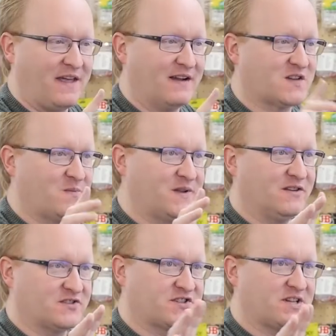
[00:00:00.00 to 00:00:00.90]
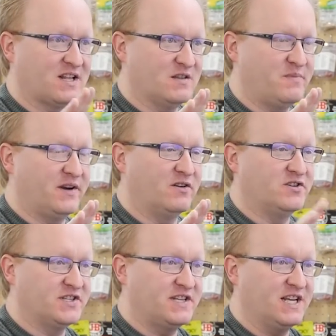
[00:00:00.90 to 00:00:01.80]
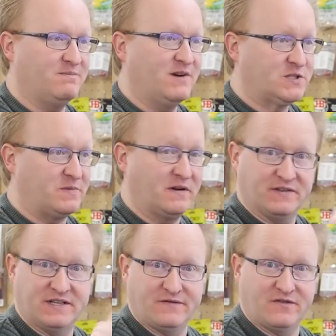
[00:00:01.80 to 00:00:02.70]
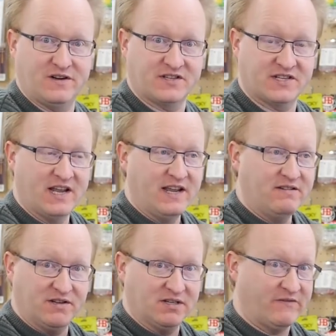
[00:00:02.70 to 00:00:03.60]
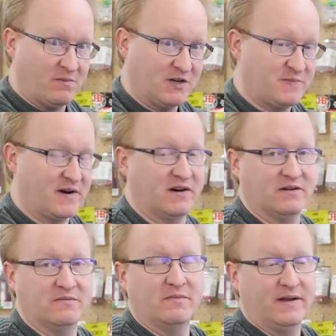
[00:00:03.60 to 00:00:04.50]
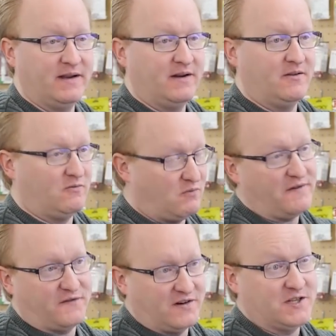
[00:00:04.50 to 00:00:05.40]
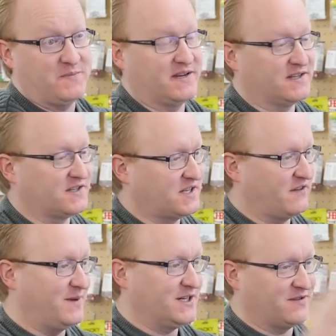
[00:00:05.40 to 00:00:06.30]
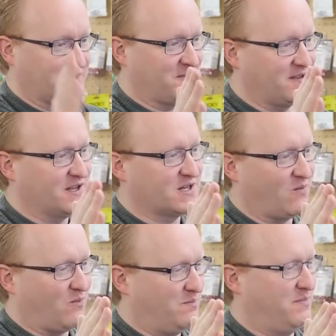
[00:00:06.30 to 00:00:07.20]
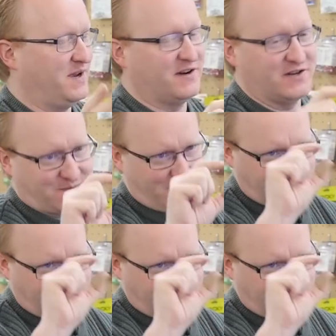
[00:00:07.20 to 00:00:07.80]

and then if something else is slightly bigger, just take a measurement of the difference, and you'll have a much better reference, because instead of measuring something this big, you're just